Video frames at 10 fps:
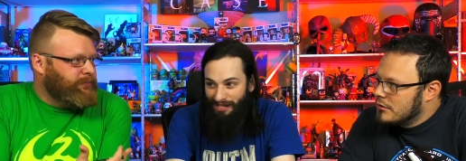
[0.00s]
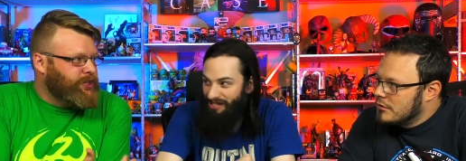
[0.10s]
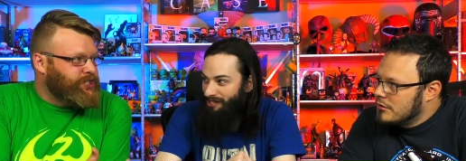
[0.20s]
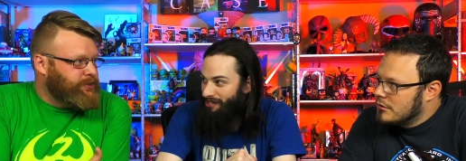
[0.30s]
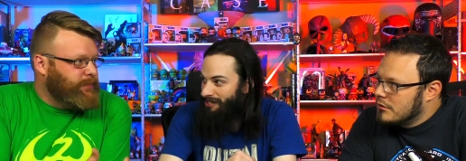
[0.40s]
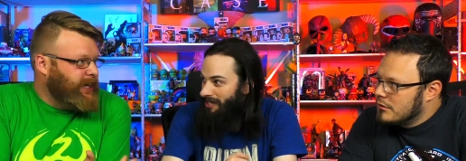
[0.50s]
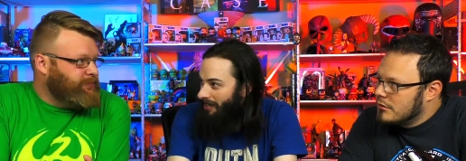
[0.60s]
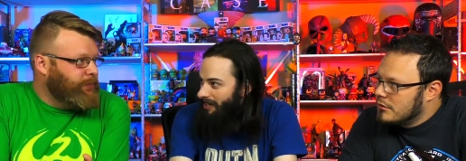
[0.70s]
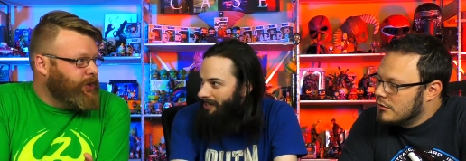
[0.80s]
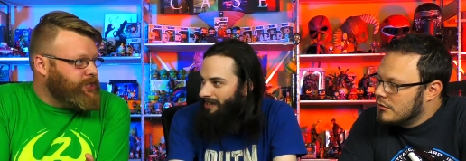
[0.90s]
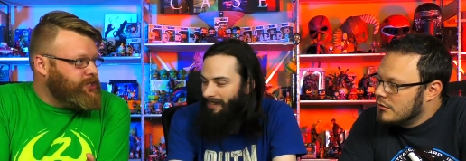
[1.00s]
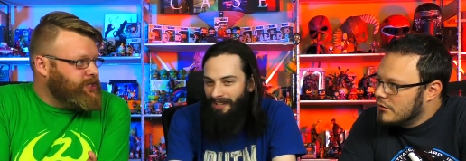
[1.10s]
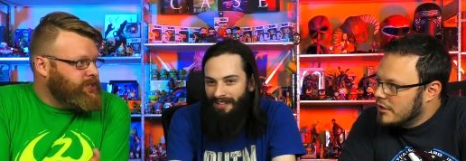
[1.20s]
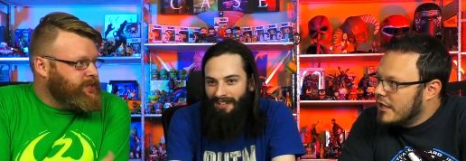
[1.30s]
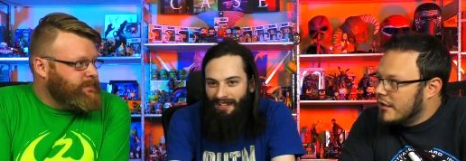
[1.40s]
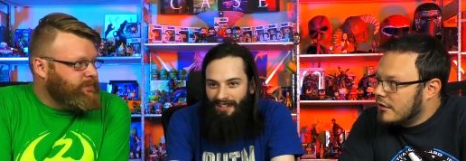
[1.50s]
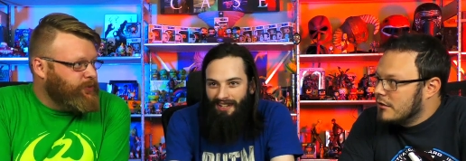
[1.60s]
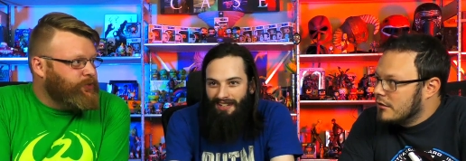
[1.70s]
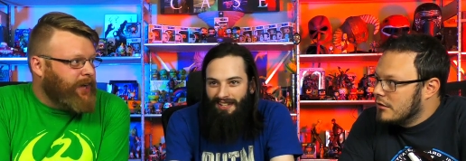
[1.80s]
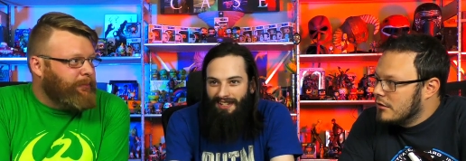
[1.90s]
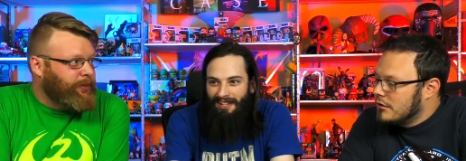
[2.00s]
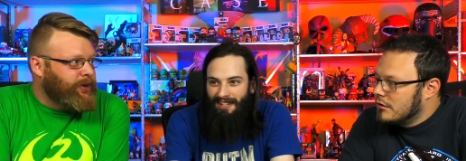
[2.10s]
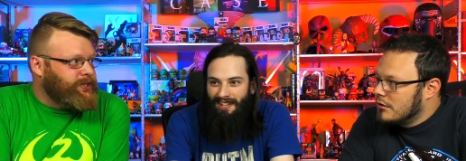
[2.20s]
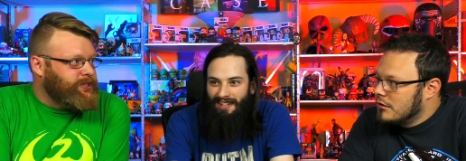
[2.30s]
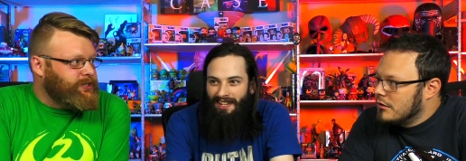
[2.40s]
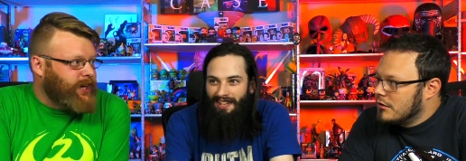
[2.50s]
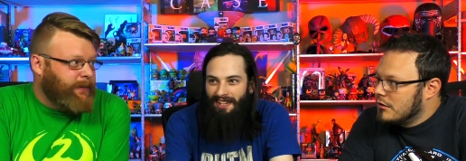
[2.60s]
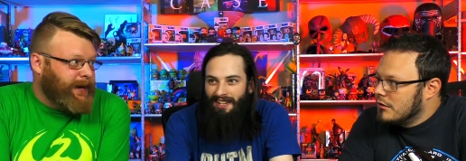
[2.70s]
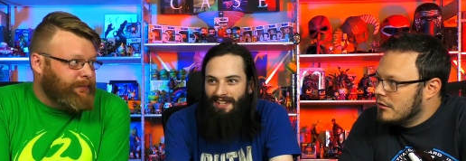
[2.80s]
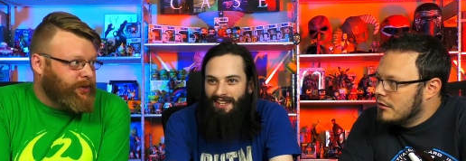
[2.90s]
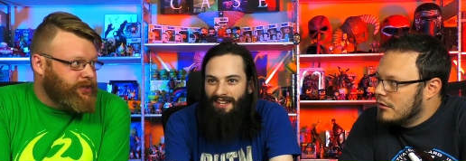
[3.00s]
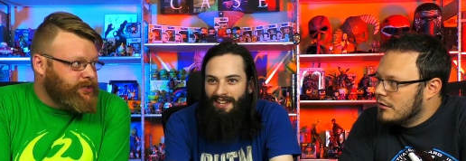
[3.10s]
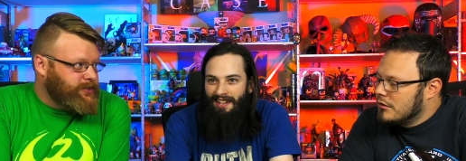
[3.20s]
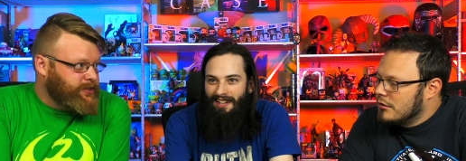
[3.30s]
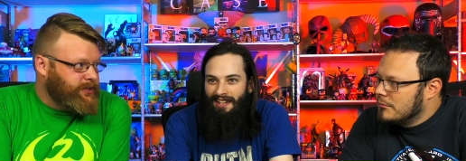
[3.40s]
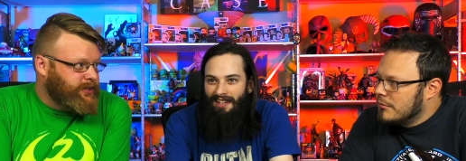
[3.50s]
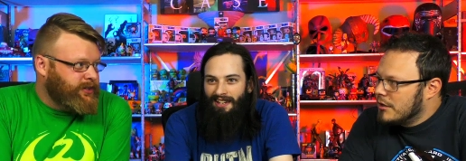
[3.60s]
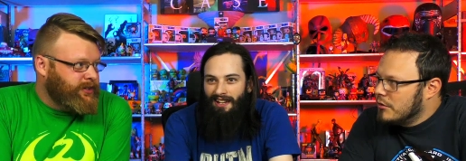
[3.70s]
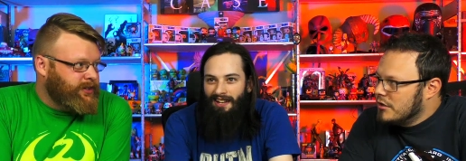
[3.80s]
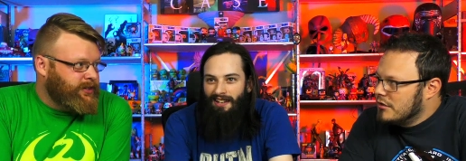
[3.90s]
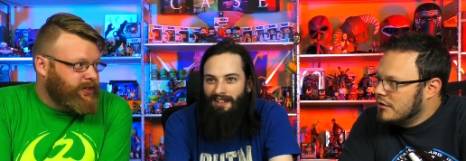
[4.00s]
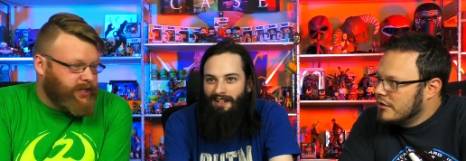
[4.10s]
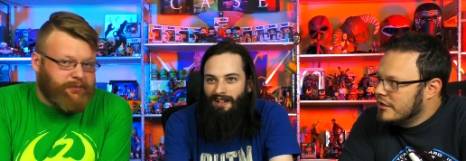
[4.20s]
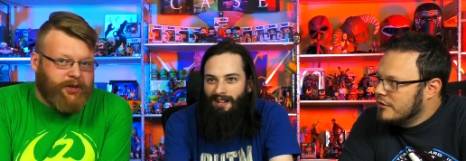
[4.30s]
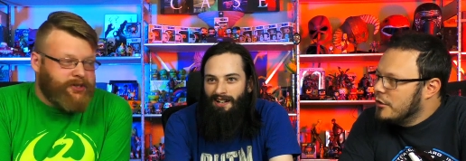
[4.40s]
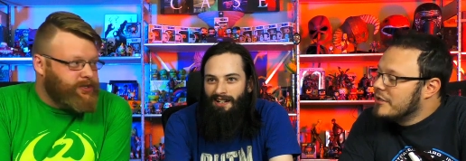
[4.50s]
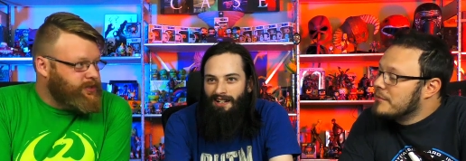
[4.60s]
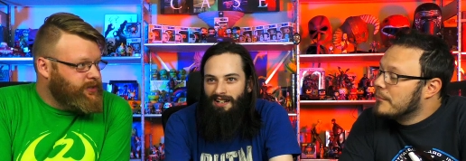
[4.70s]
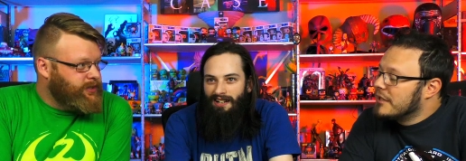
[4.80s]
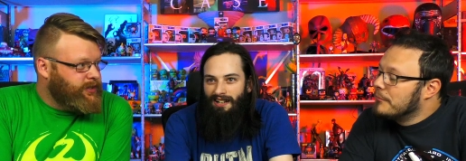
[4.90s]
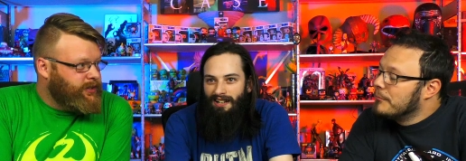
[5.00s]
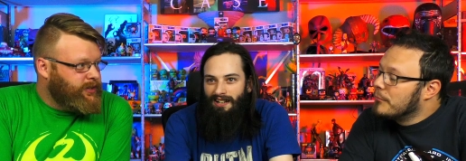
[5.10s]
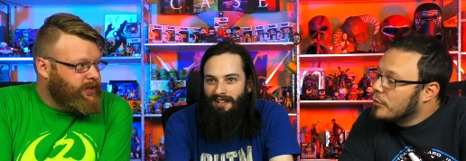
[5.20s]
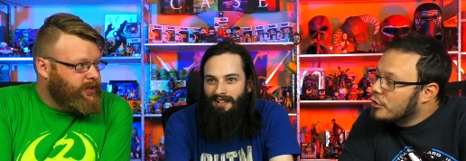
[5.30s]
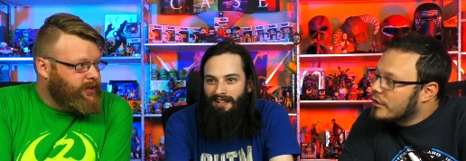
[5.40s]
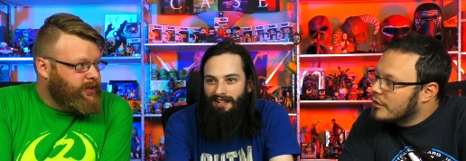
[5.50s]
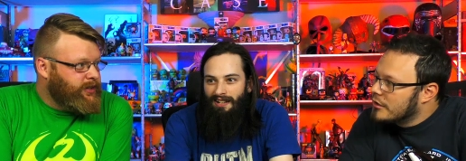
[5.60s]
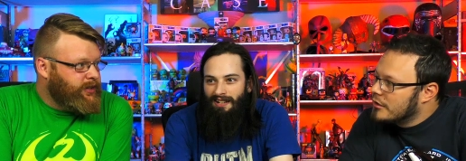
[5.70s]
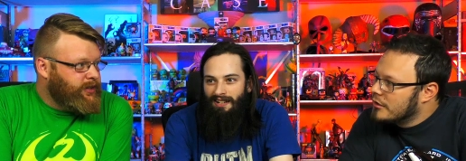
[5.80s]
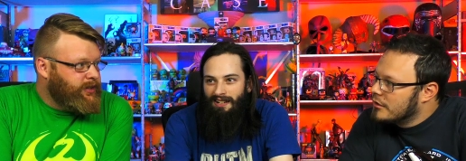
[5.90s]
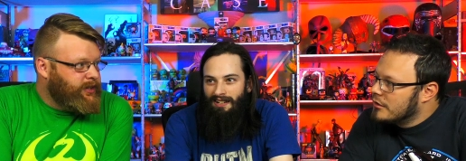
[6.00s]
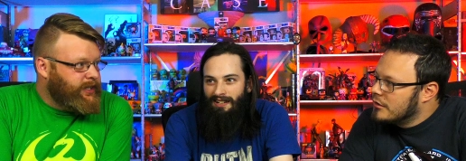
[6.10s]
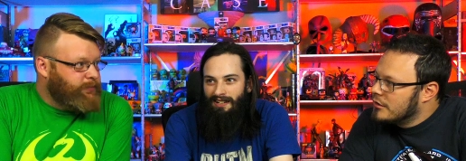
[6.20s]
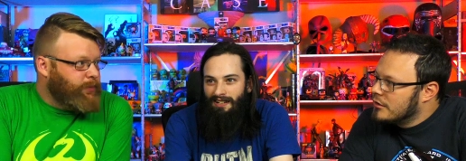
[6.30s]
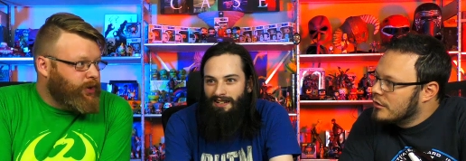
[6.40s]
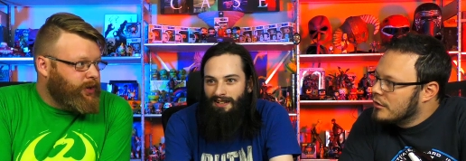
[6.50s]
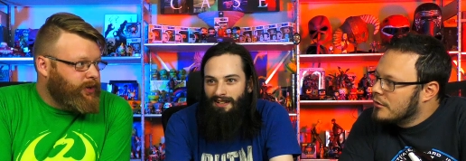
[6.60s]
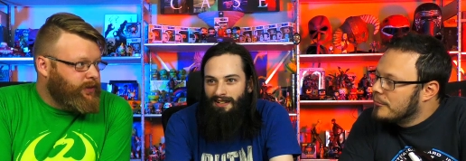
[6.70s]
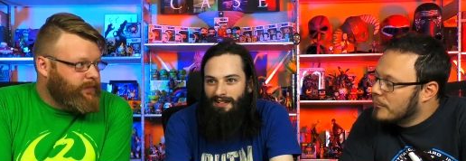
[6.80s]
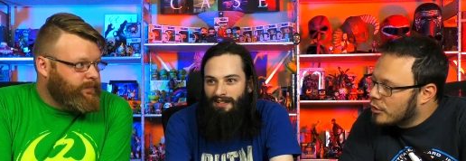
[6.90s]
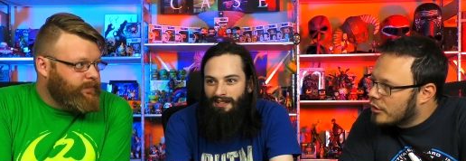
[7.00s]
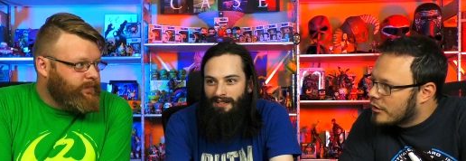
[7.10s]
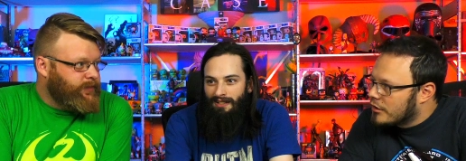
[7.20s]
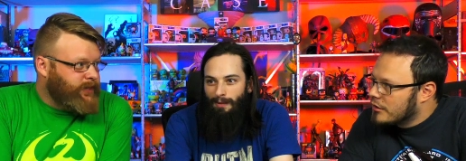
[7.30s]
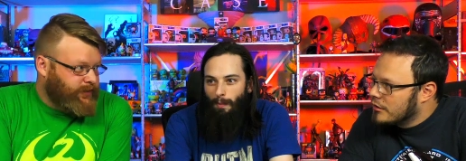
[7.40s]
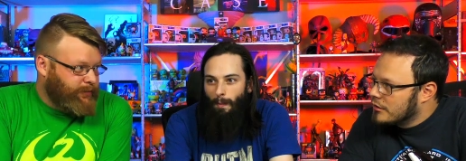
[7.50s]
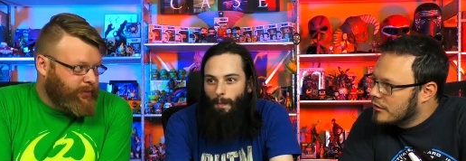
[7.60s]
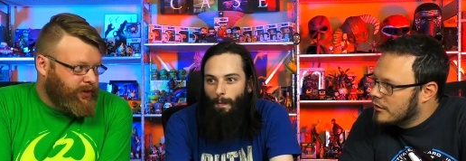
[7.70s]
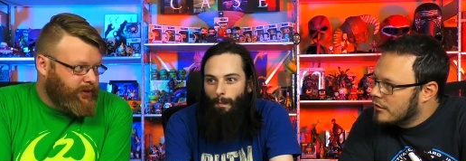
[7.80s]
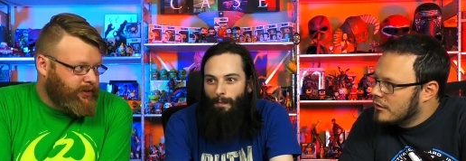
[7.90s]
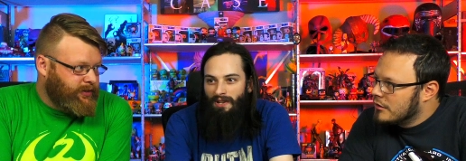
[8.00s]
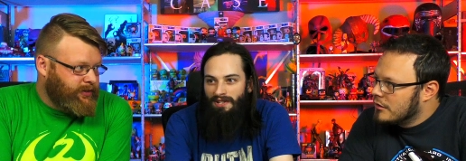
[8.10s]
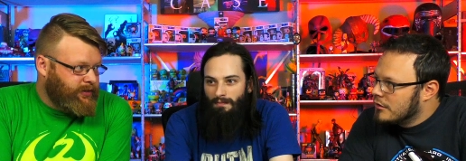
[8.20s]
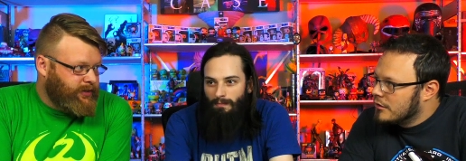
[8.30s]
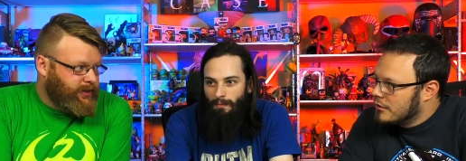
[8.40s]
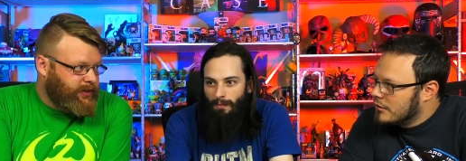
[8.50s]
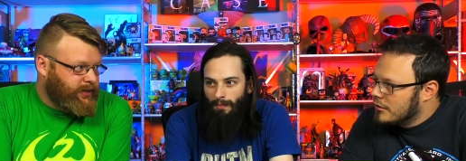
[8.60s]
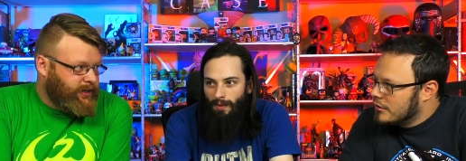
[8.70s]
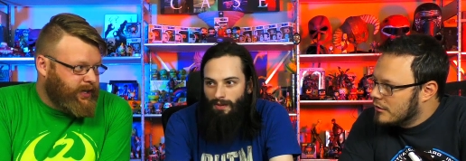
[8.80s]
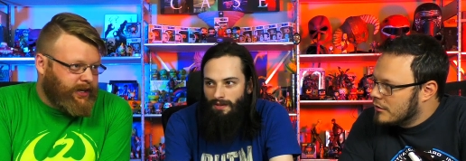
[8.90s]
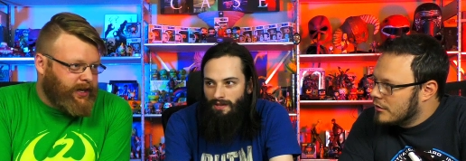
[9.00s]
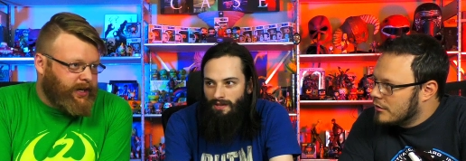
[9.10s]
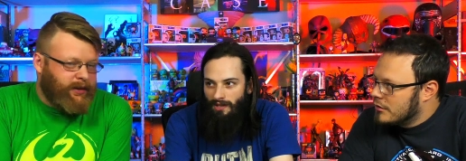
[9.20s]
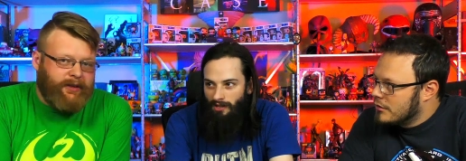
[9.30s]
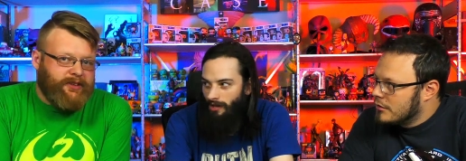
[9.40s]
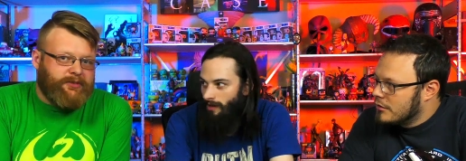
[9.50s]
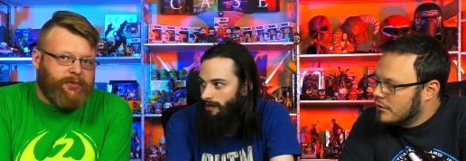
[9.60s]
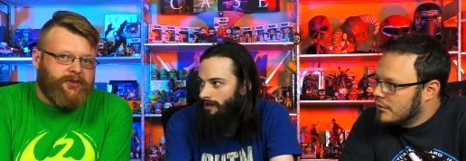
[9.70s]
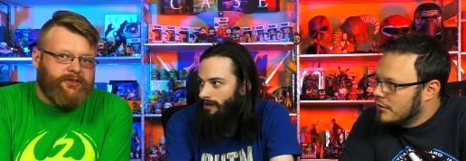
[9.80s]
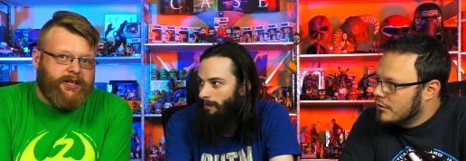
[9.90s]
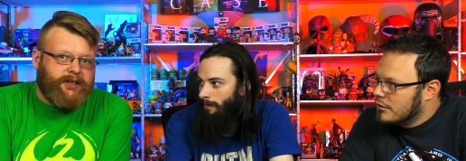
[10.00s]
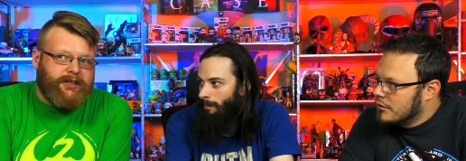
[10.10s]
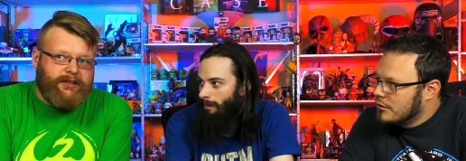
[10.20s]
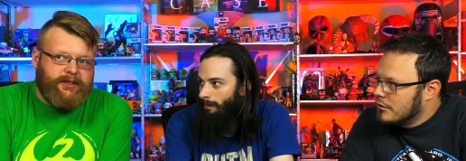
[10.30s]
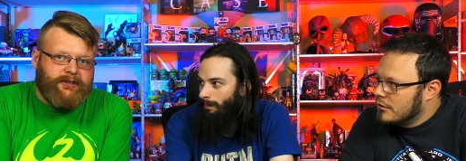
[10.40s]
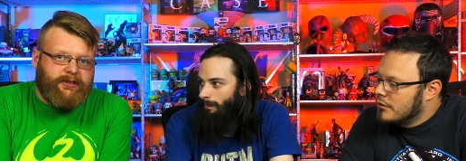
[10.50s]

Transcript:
Speaker 1: merch. He yeah. has merch. Yeah. Dude's got merch. I buy merch. Buy what? His merch. No, he's
Speaker 2: he merc.
Speaker 1: He's merc. Merc. Is he a merc? He's a mercenary. I don't think he's a mercenary. He just